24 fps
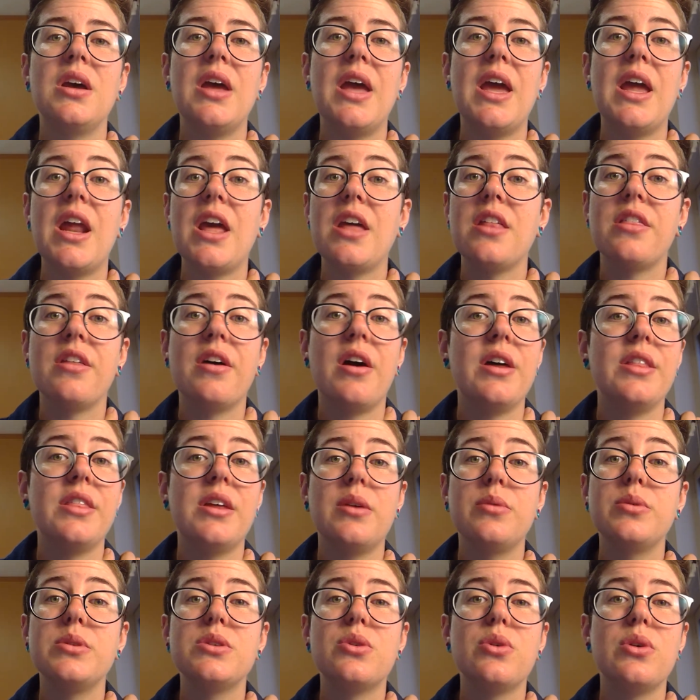and I thought
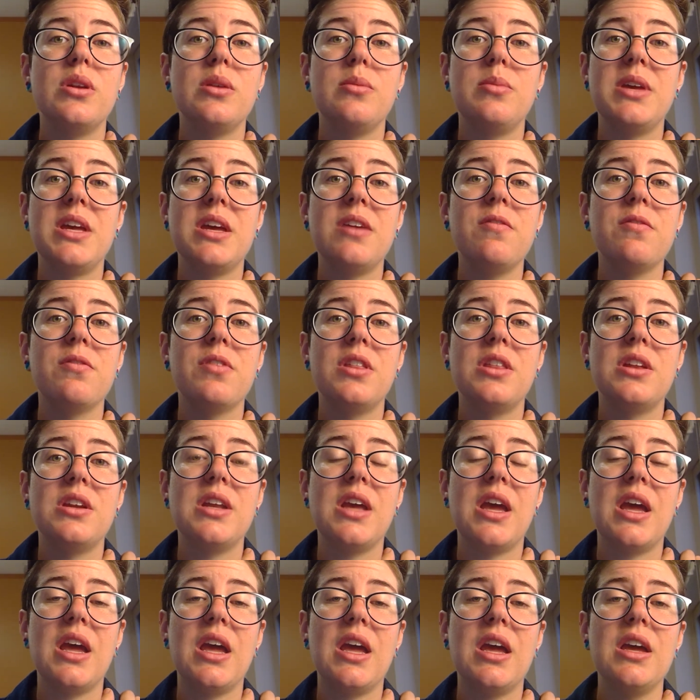that was going to be it for the
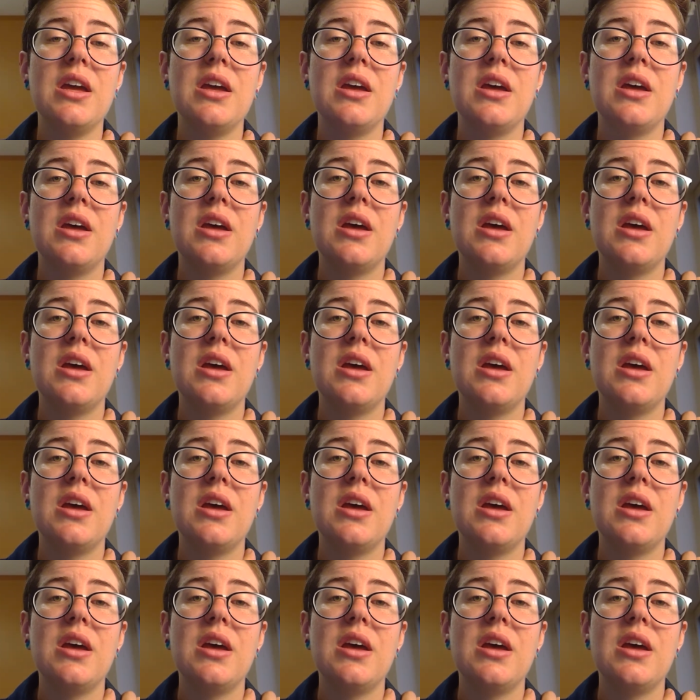day.